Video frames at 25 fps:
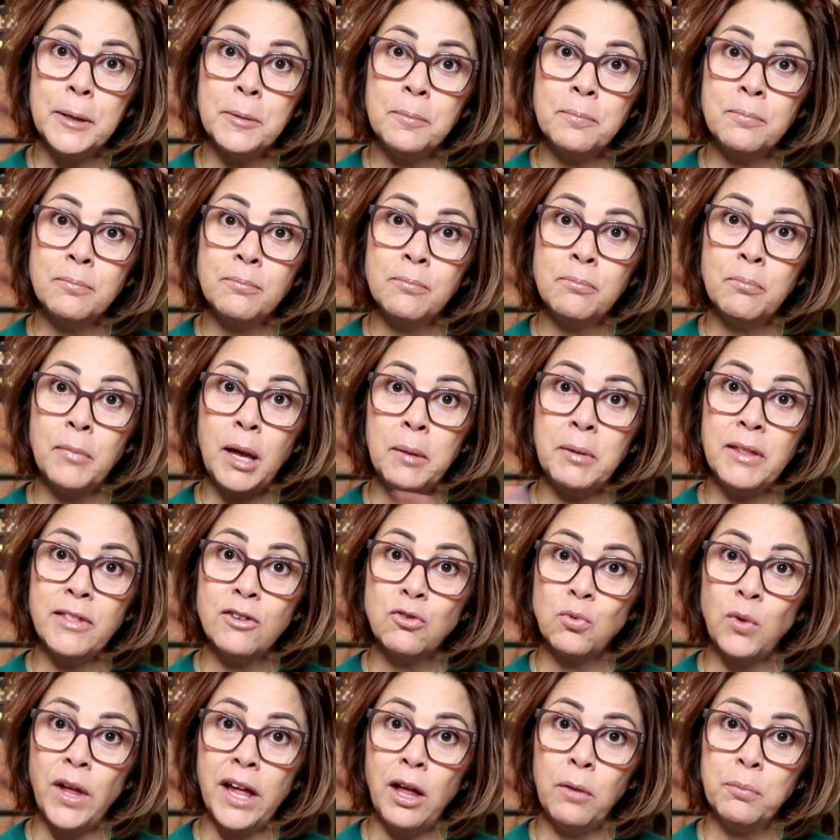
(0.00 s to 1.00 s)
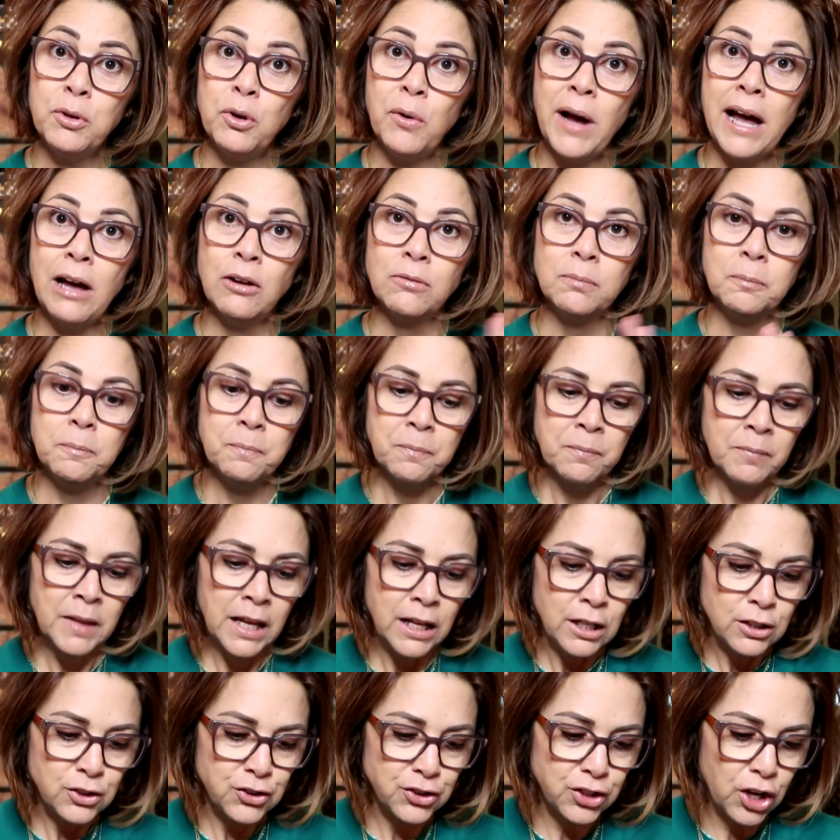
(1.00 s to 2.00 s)
maybe this will help you out.
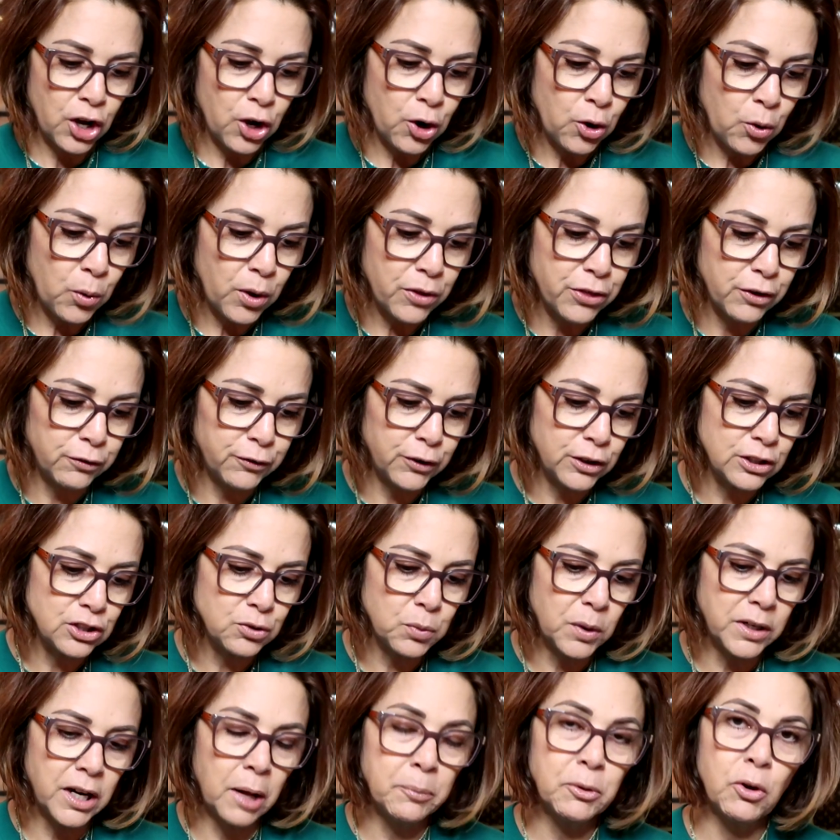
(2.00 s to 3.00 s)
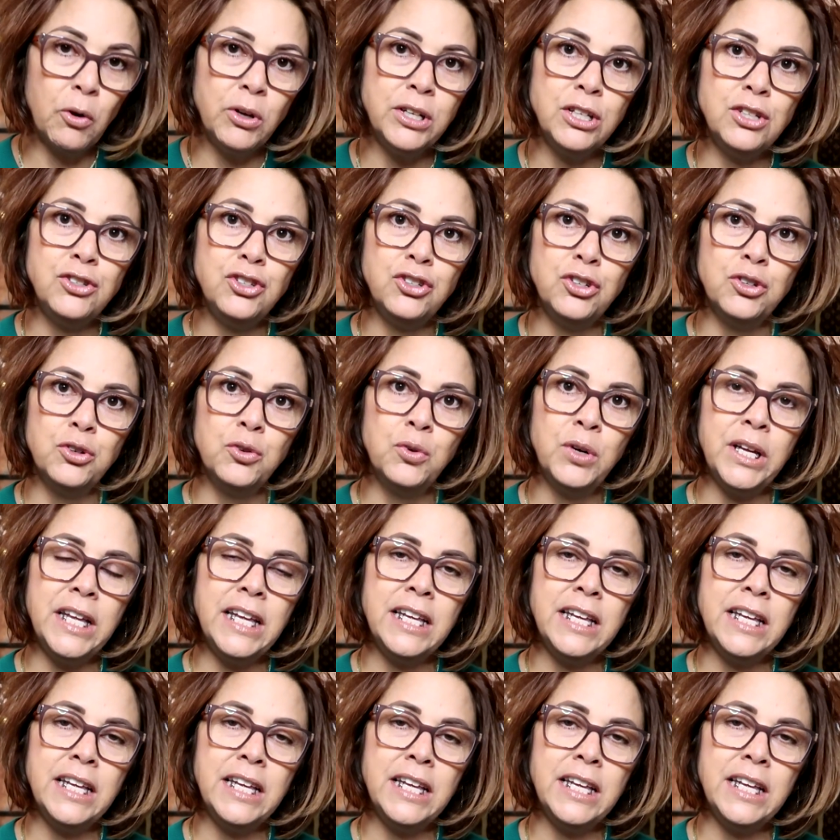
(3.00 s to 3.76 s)
So the first one I'm going to do